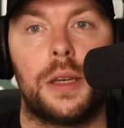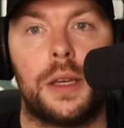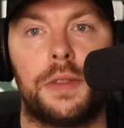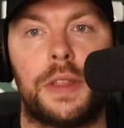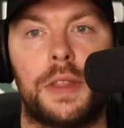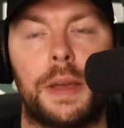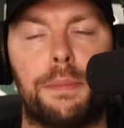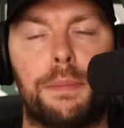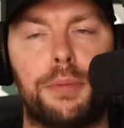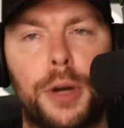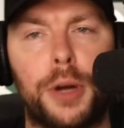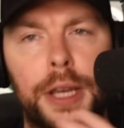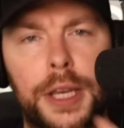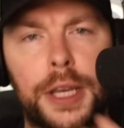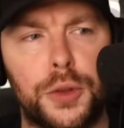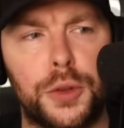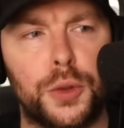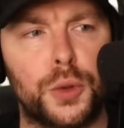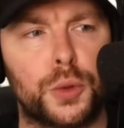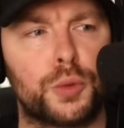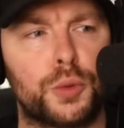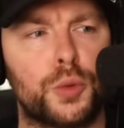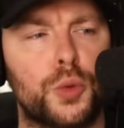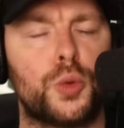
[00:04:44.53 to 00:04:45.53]
They're
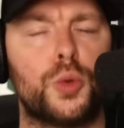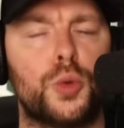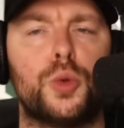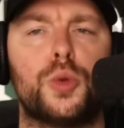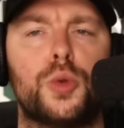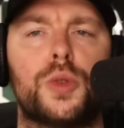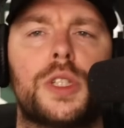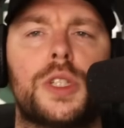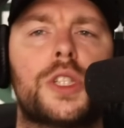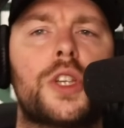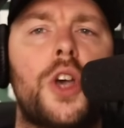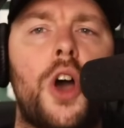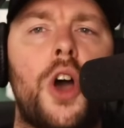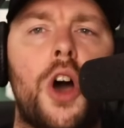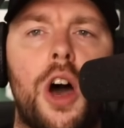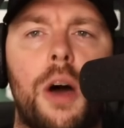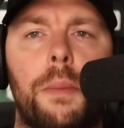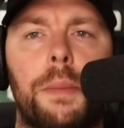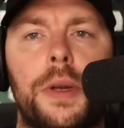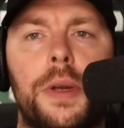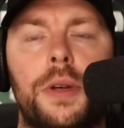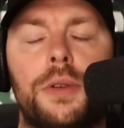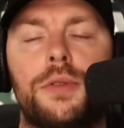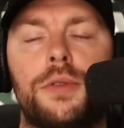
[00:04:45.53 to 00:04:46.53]
breaking the rules. This
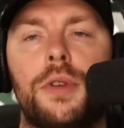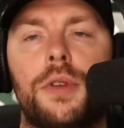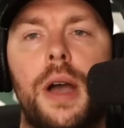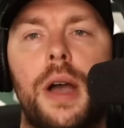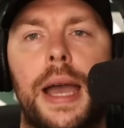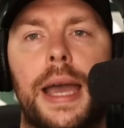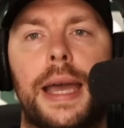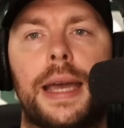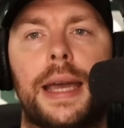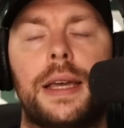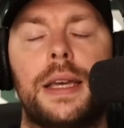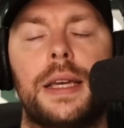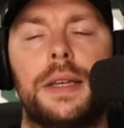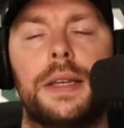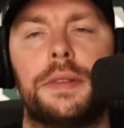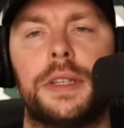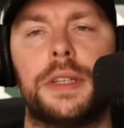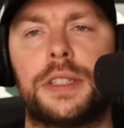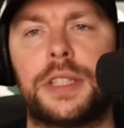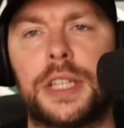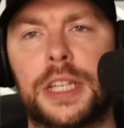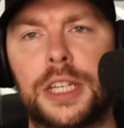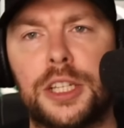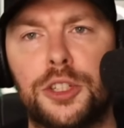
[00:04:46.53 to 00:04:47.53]
can't be right.
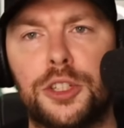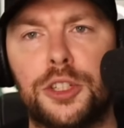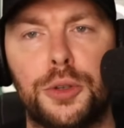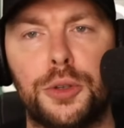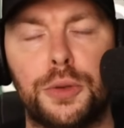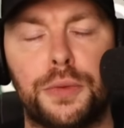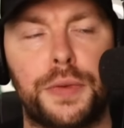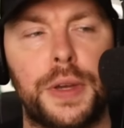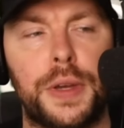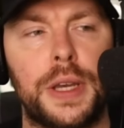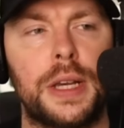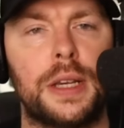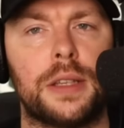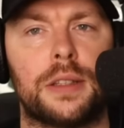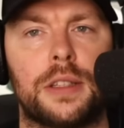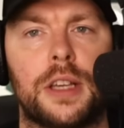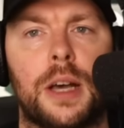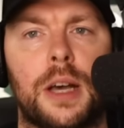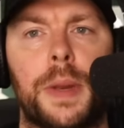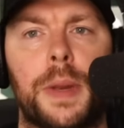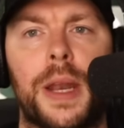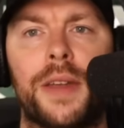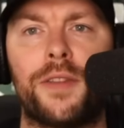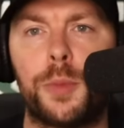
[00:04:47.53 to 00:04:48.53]
They're sticking two fingers
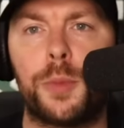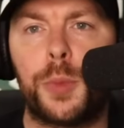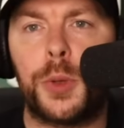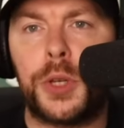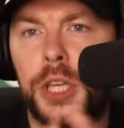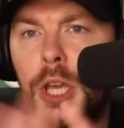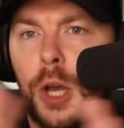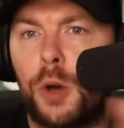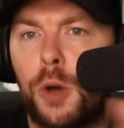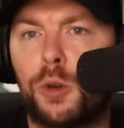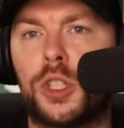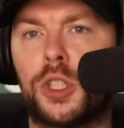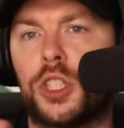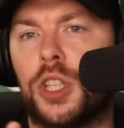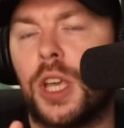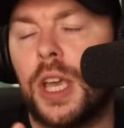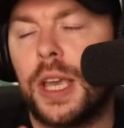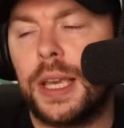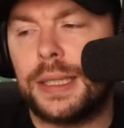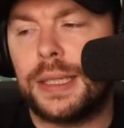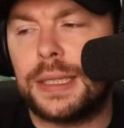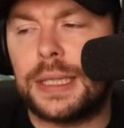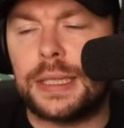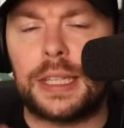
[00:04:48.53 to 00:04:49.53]
up and everybody else is
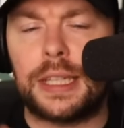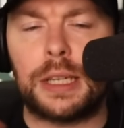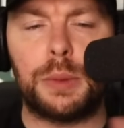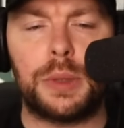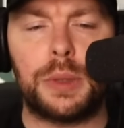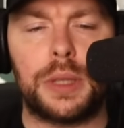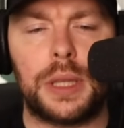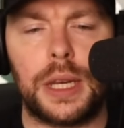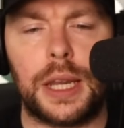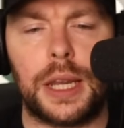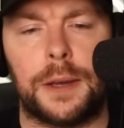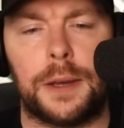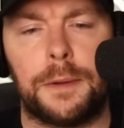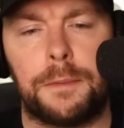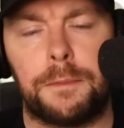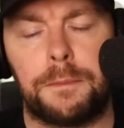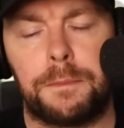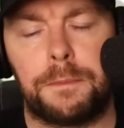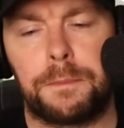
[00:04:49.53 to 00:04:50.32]
sitting within it.